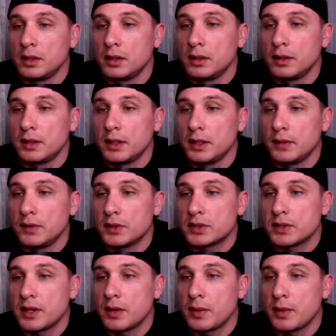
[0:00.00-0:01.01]
And if you
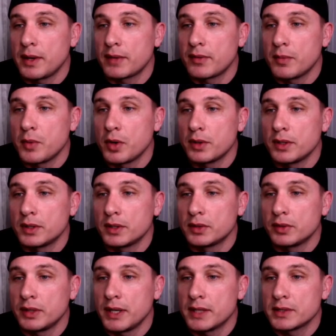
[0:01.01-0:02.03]
stay awake for more than
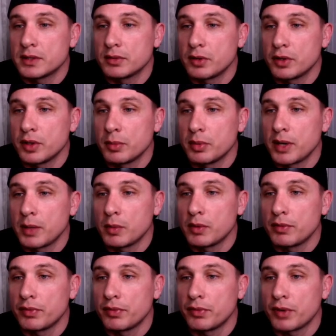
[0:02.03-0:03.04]
three days in a row, your brain will
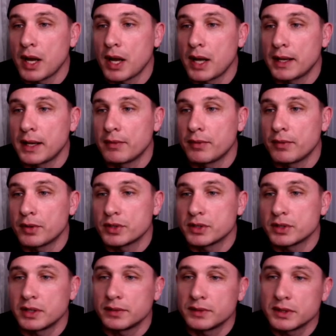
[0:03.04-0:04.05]
fry. Gotta force
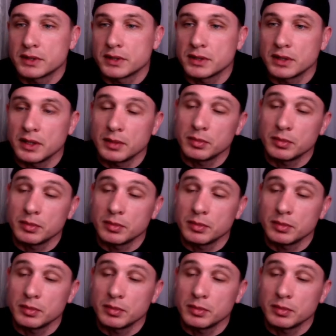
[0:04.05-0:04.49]
yourself to sleep.